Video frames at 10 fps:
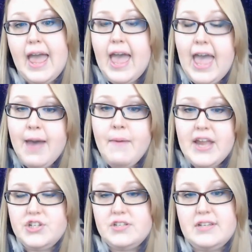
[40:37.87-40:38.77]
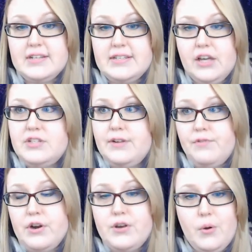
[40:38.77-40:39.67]
Am I just as guilty
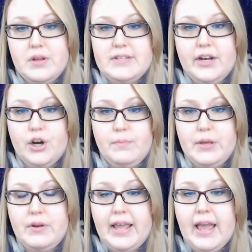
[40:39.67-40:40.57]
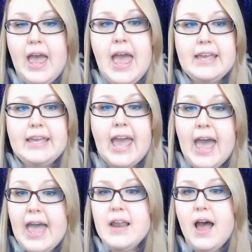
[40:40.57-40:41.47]
for noticing her beauty?
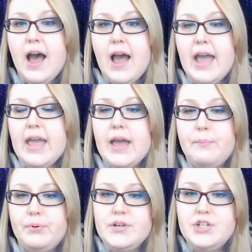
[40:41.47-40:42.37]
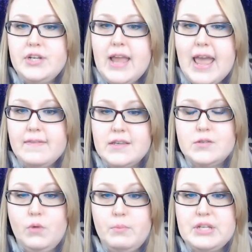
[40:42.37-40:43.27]
Can I appreciate
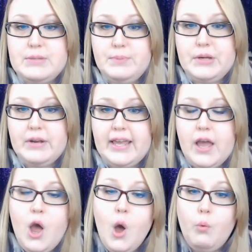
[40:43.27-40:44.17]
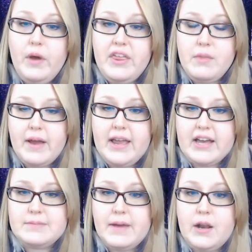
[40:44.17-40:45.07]
this woman's beauty with my
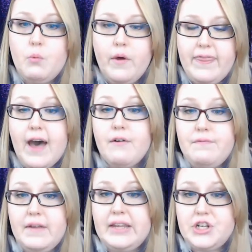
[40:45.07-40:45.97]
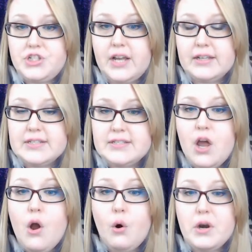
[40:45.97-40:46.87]
husband without feeling jealous
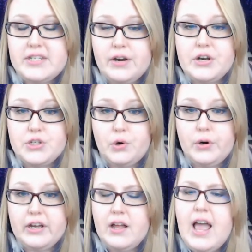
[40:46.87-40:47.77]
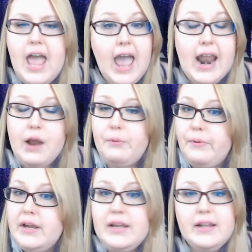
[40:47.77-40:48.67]
or territorial? And I
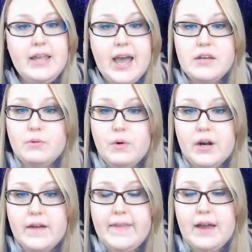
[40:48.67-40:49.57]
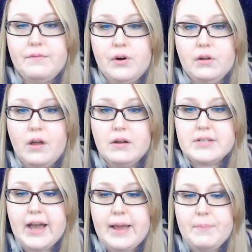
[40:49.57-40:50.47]
really had to work on that for a long
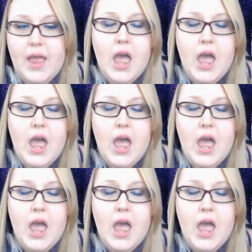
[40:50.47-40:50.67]
time.